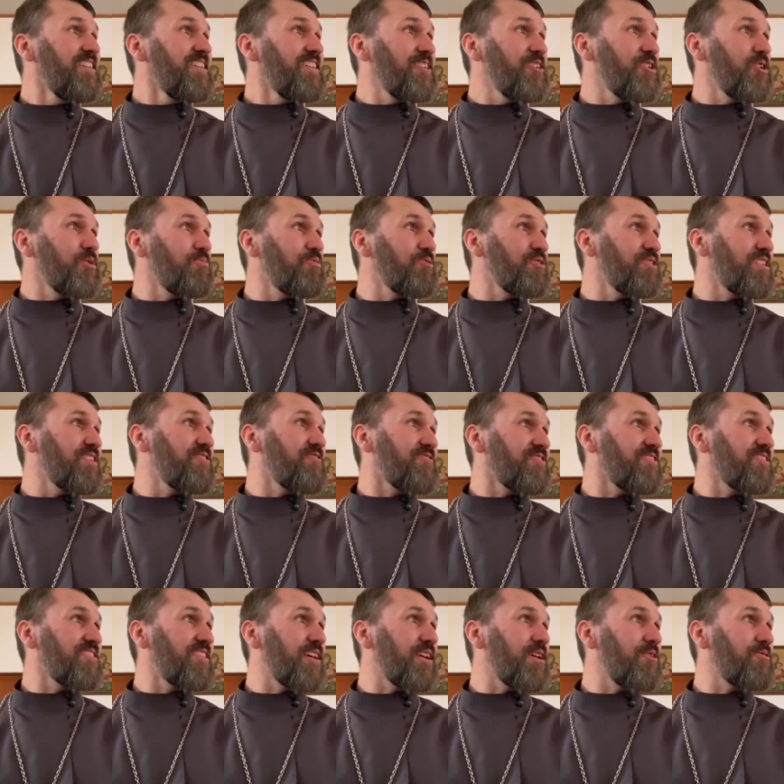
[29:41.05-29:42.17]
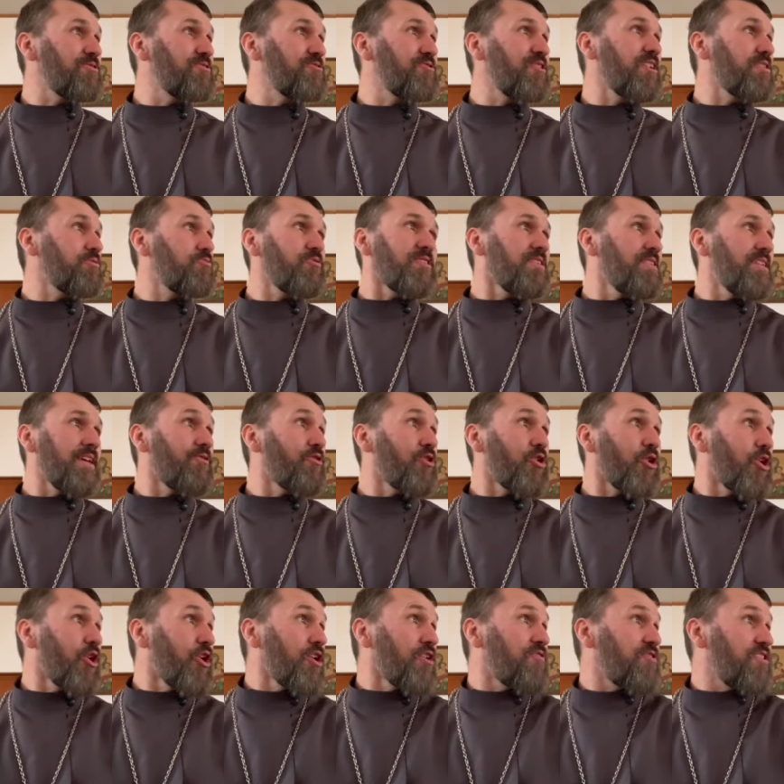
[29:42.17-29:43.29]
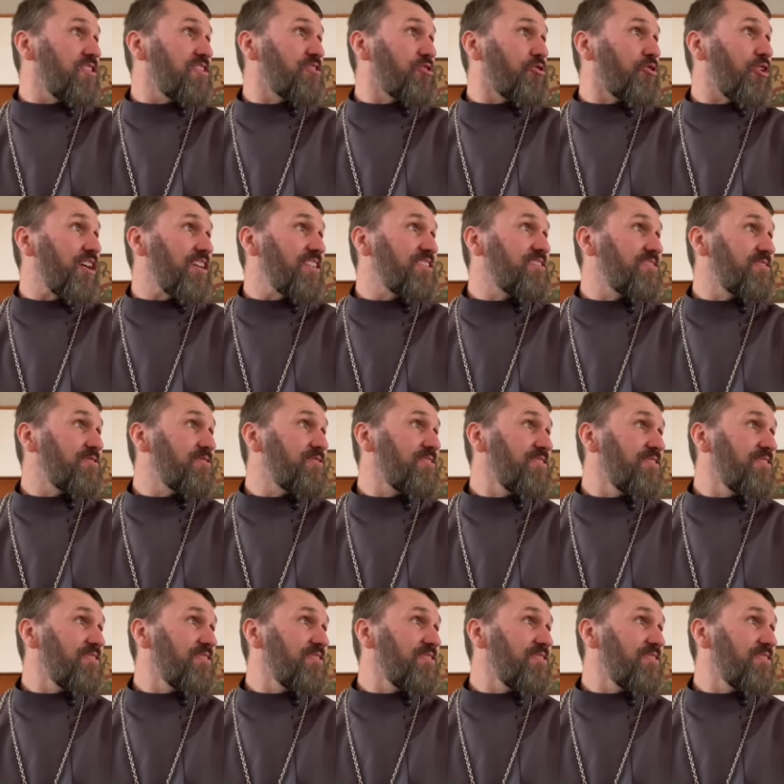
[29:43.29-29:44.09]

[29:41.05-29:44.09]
You didn't believe that I was Christ. Well, He never heard of this Christ.